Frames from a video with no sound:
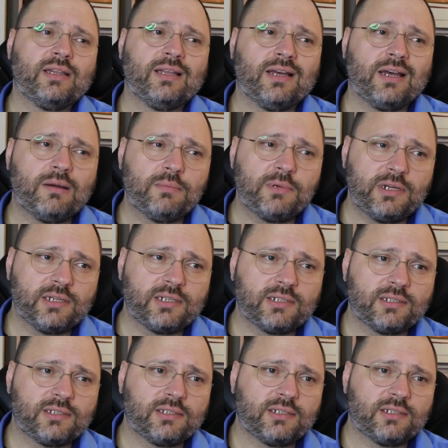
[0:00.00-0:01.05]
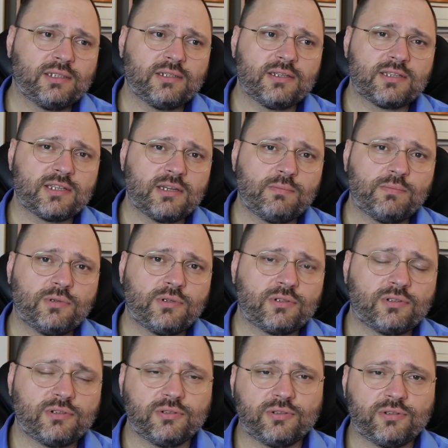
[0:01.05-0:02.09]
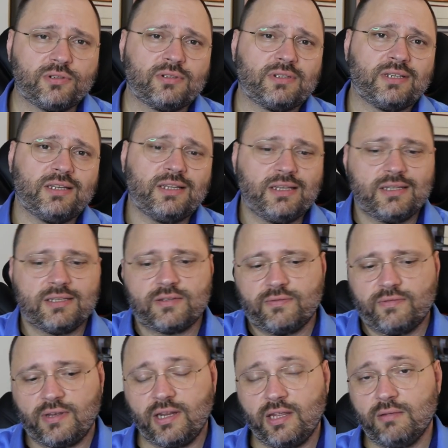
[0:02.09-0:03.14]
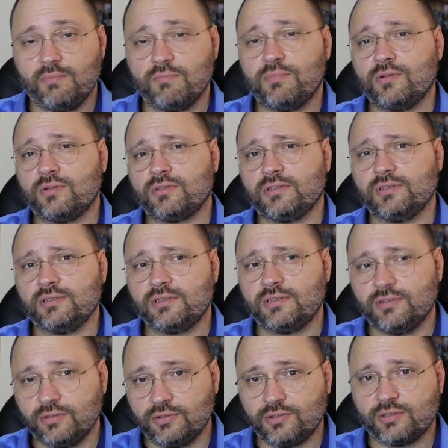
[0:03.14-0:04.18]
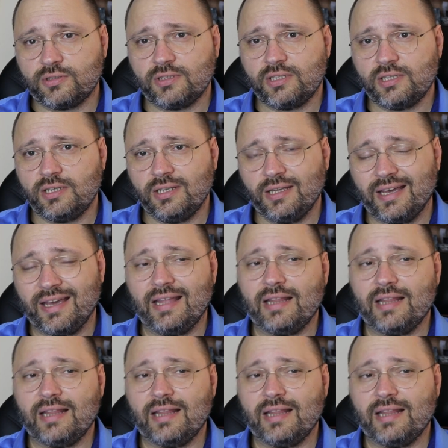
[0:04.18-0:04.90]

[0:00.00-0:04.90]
The American support to Turkey is very important to Turkey,